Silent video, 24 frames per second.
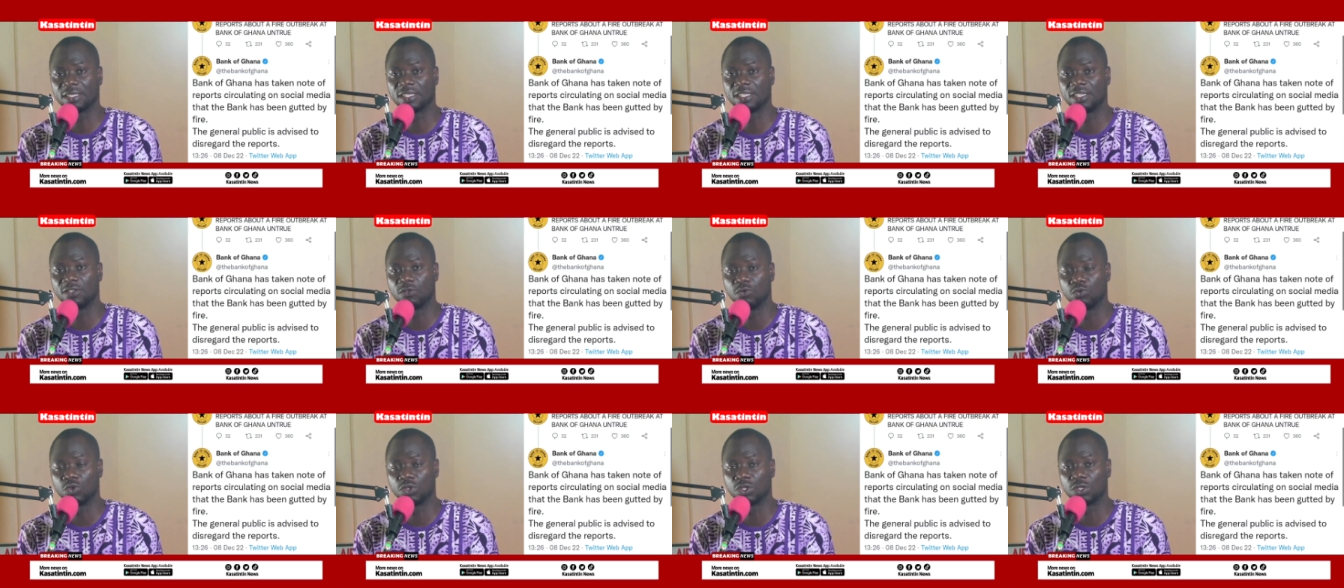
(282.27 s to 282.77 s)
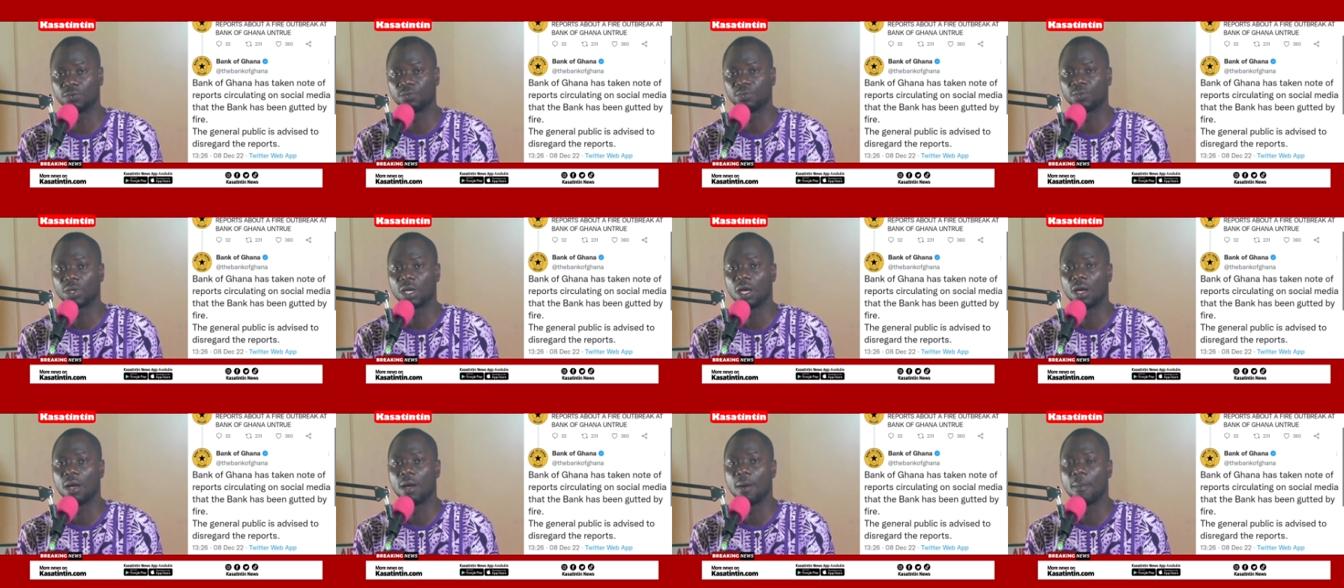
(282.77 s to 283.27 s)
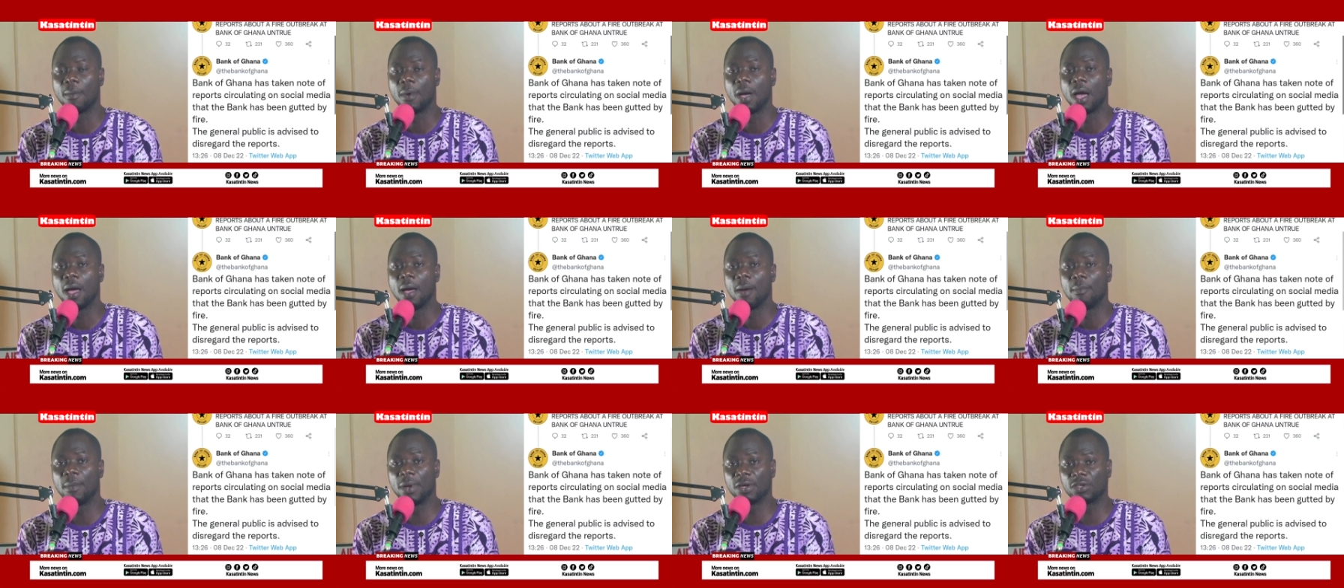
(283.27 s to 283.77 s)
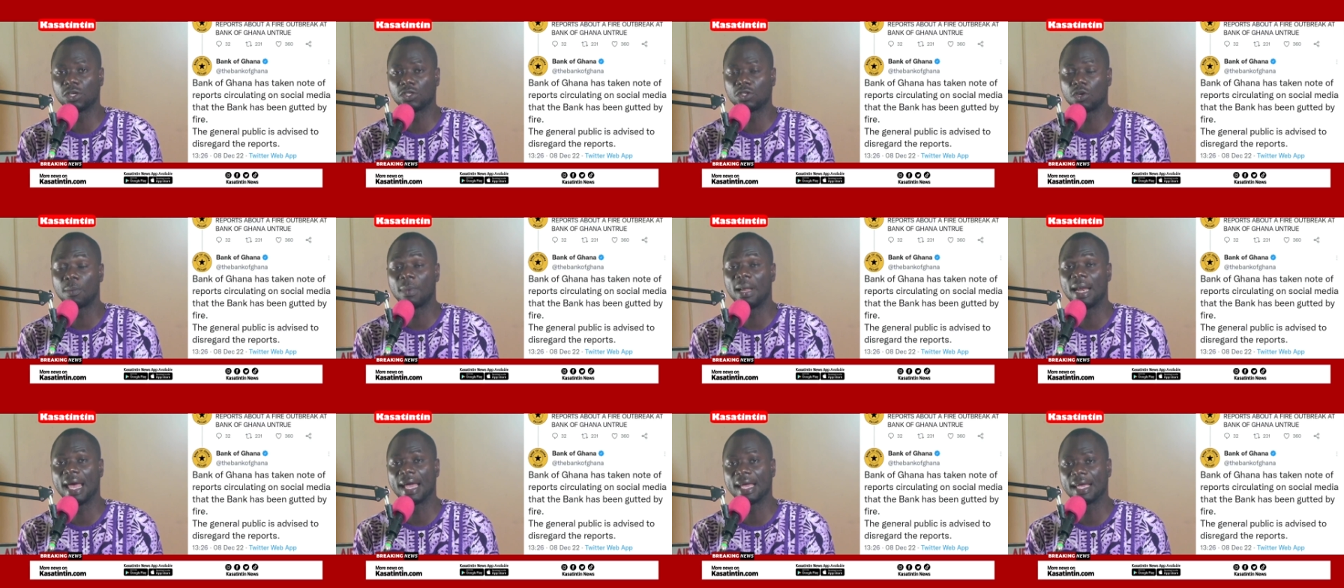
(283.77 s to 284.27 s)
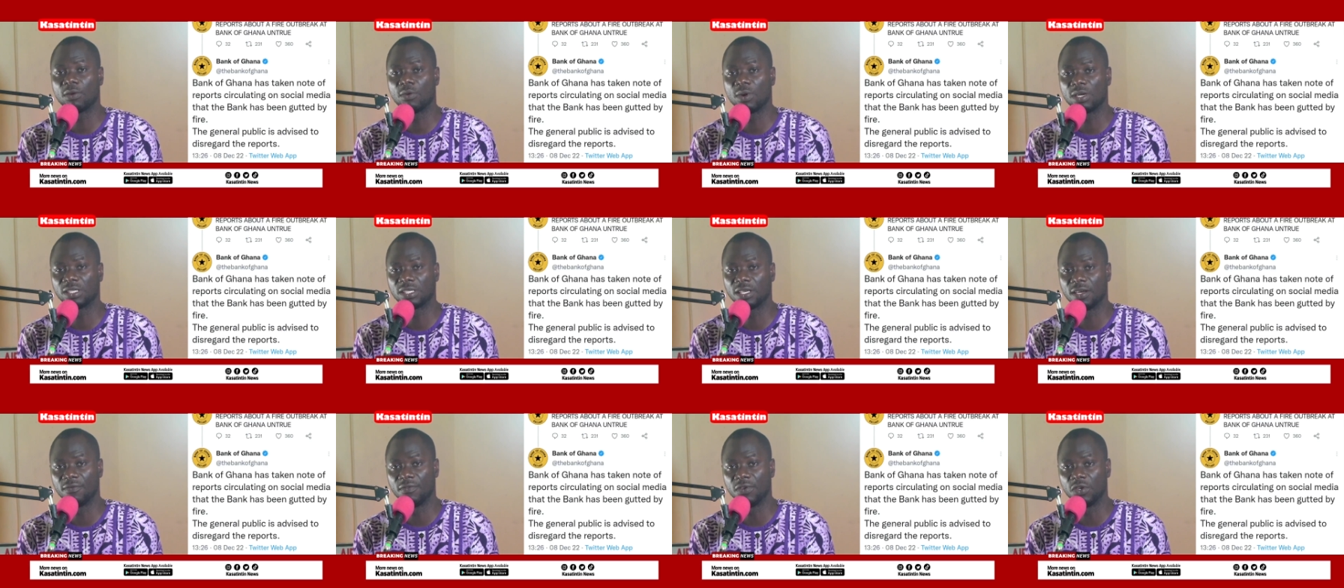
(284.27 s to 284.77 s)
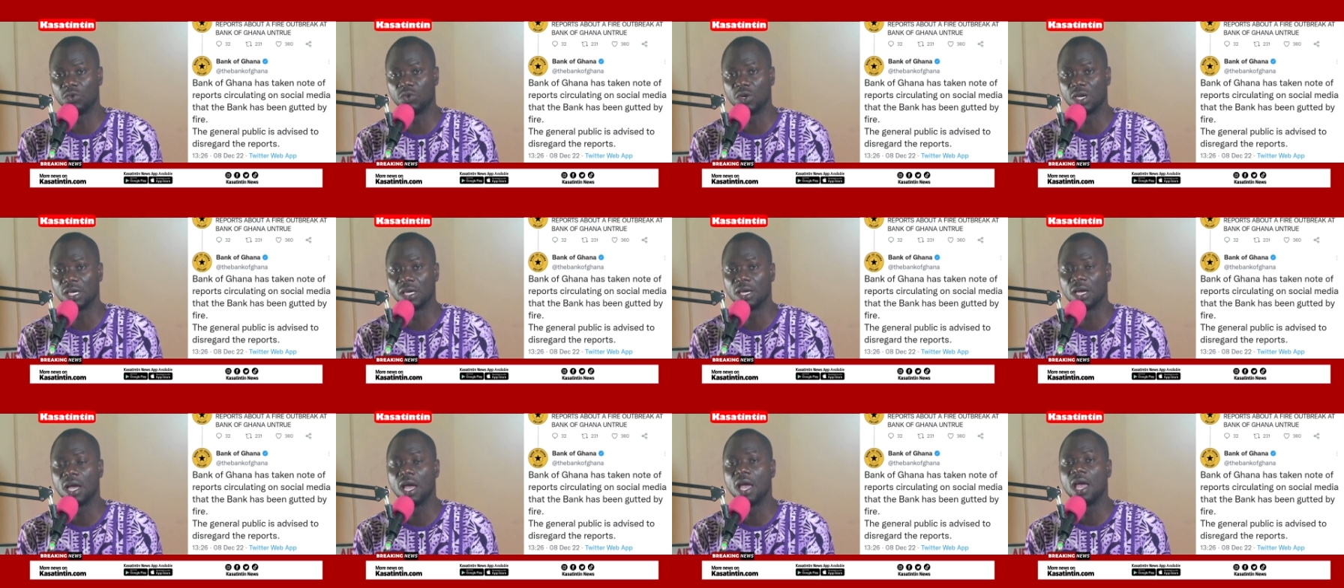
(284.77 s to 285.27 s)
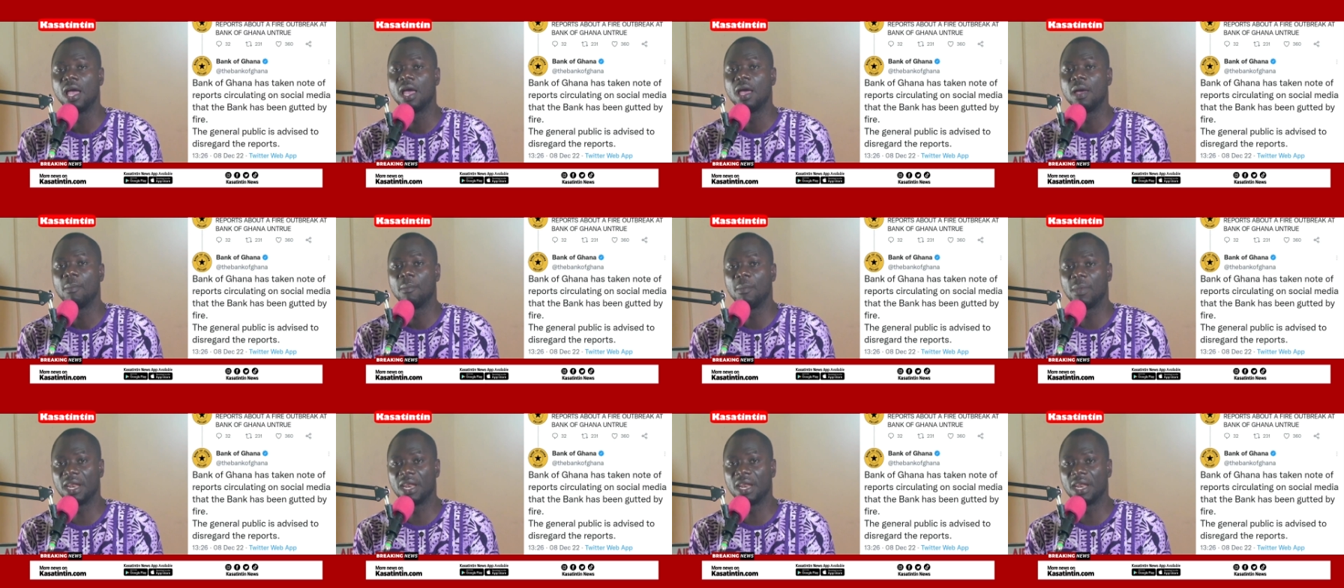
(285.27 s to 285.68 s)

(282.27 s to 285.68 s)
news. Make sure you like and share video. Made